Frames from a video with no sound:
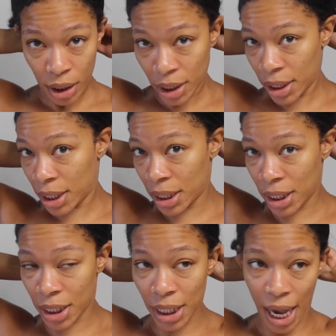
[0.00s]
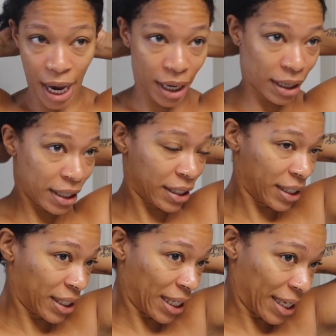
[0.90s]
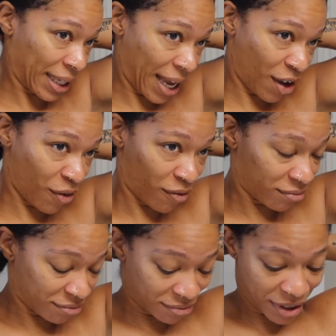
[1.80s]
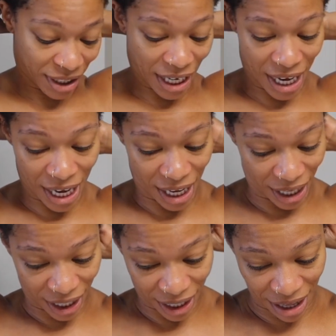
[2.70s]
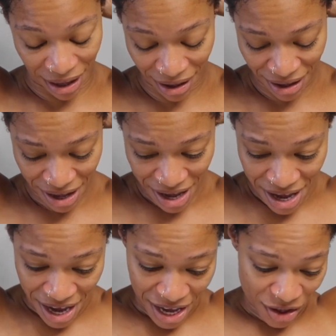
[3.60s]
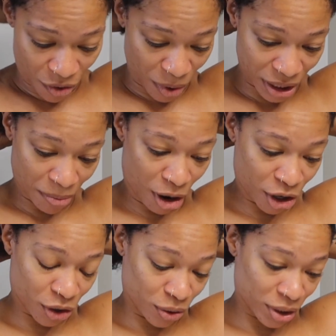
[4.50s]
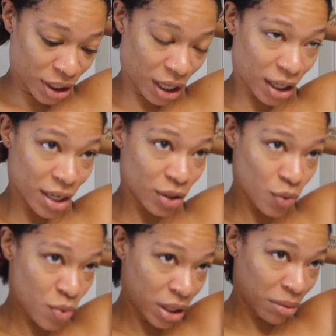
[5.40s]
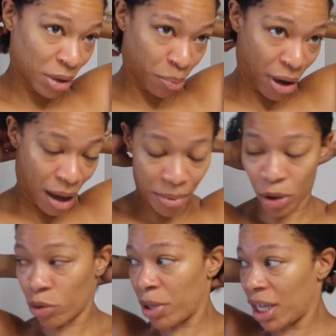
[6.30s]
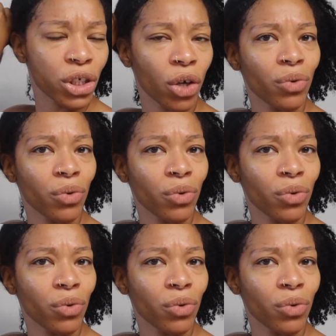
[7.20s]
side slick down and the rest of my curls, because I do want them to pop a little bit.